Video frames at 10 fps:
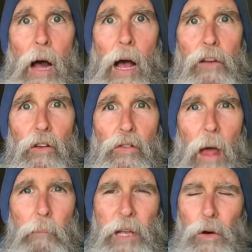I just
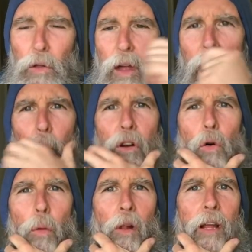that meal that I would
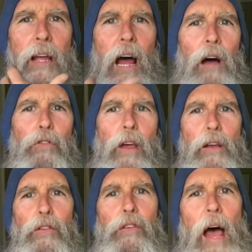normally have, say
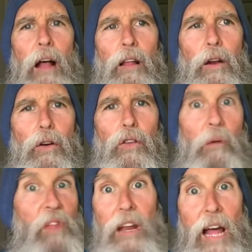a salad or
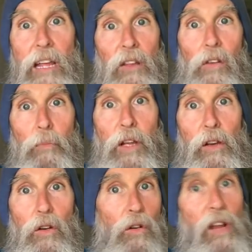something. I eat
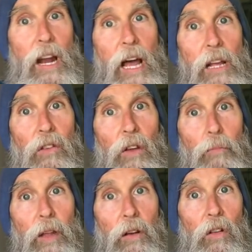something cooked and I eat
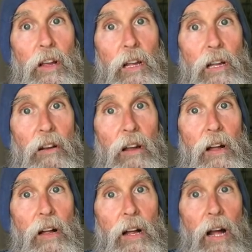something cleaned
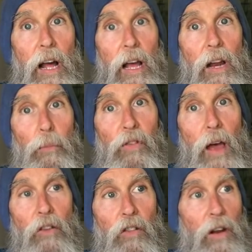and
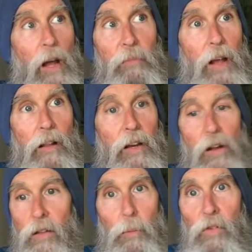obsession. I'm telling
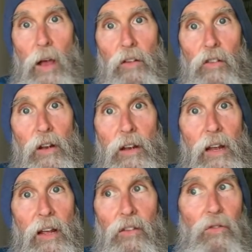you, the obsession
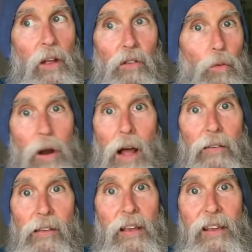is is what I
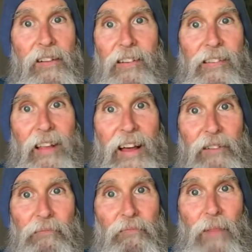see just
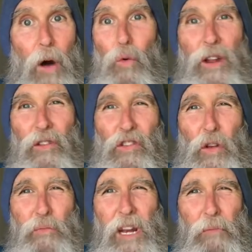like holding
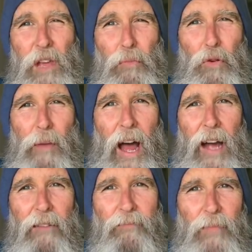so many people back.